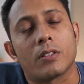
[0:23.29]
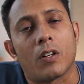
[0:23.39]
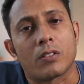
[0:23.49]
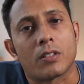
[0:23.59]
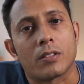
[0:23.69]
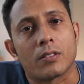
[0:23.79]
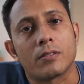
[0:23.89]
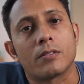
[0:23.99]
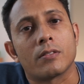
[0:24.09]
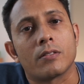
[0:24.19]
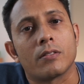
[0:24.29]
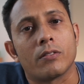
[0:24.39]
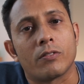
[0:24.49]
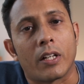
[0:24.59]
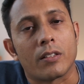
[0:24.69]
author
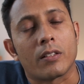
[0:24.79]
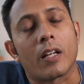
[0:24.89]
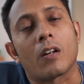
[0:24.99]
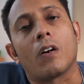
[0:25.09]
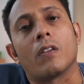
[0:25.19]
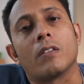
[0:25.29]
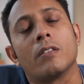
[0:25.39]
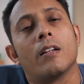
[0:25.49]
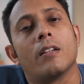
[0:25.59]
Ryder Carroll,